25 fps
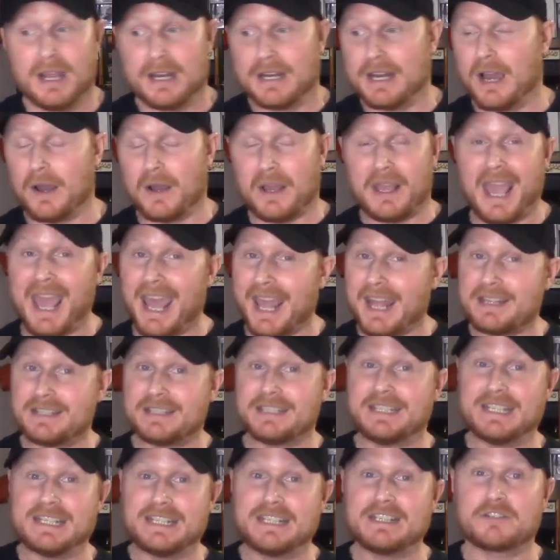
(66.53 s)
Now I had
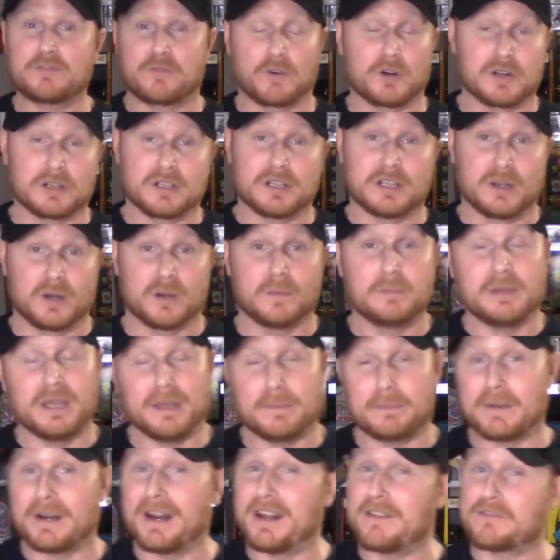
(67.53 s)
these for a little
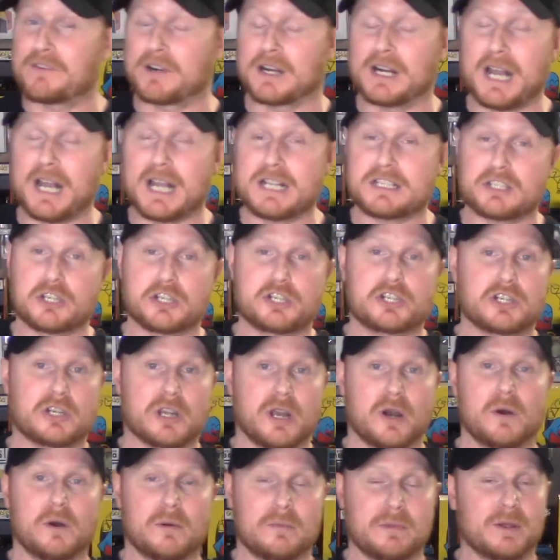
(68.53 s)
bit, but I forgot to
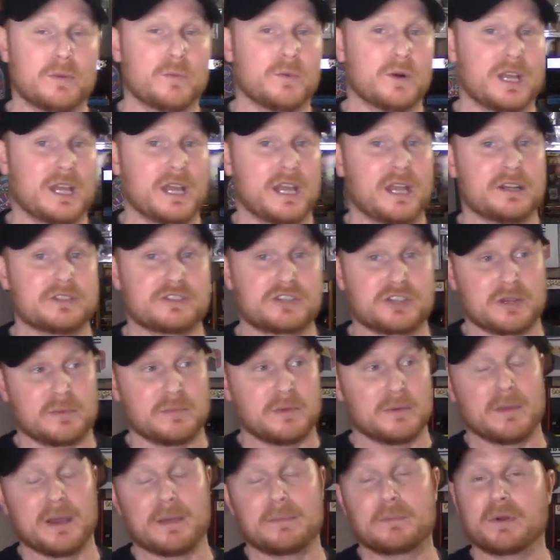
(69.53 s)
show them in some
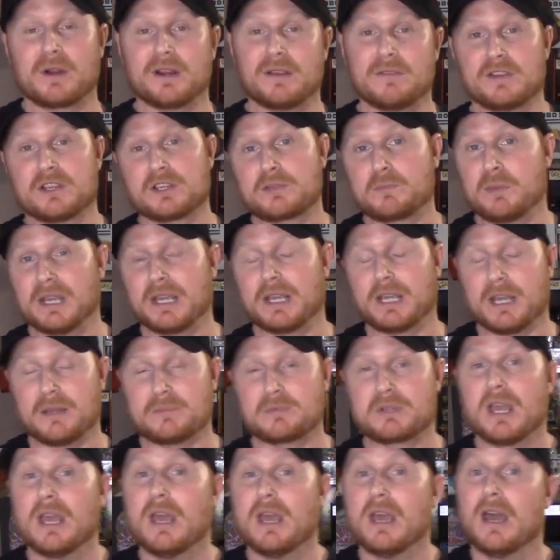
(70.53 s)
of my previous
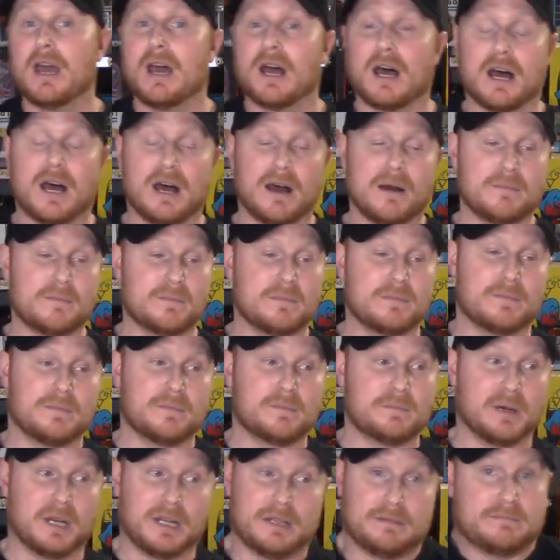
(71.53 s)
pickups.
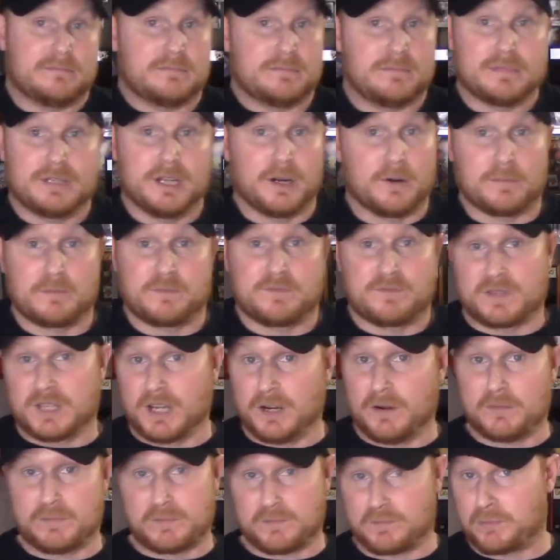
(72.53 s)
But
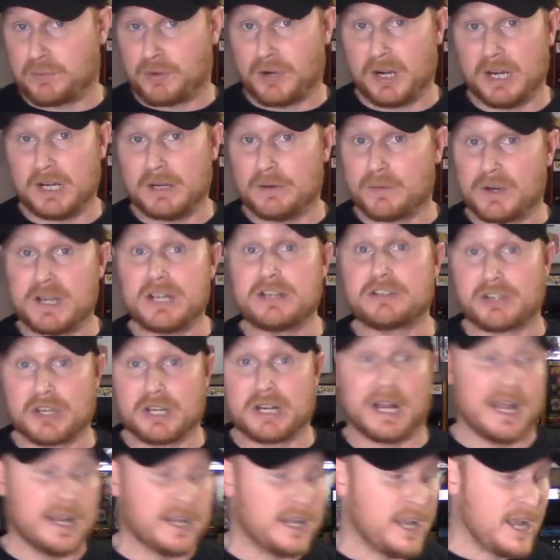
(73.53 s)
they're pretty
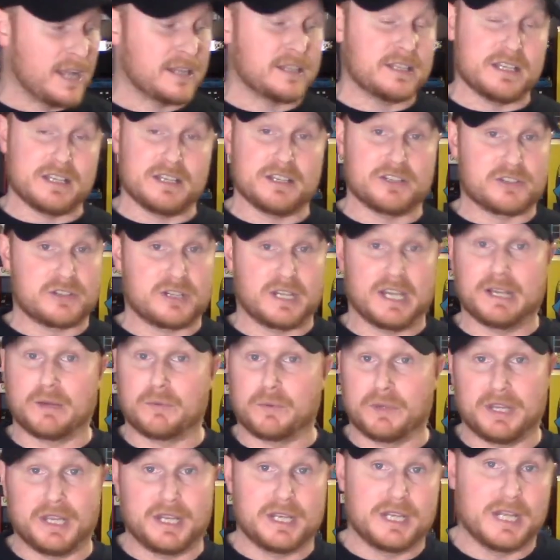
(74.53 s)
recent. I got these like
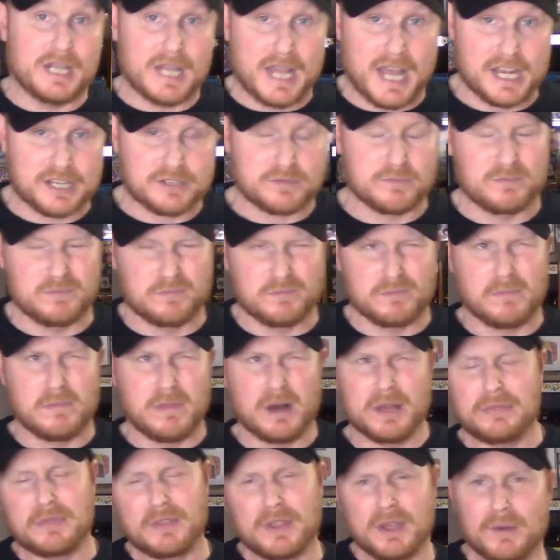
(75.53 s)
within the last
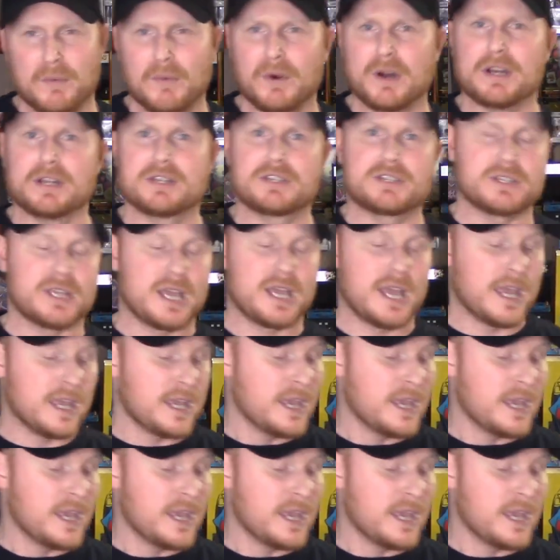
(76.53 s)
month, I want to say.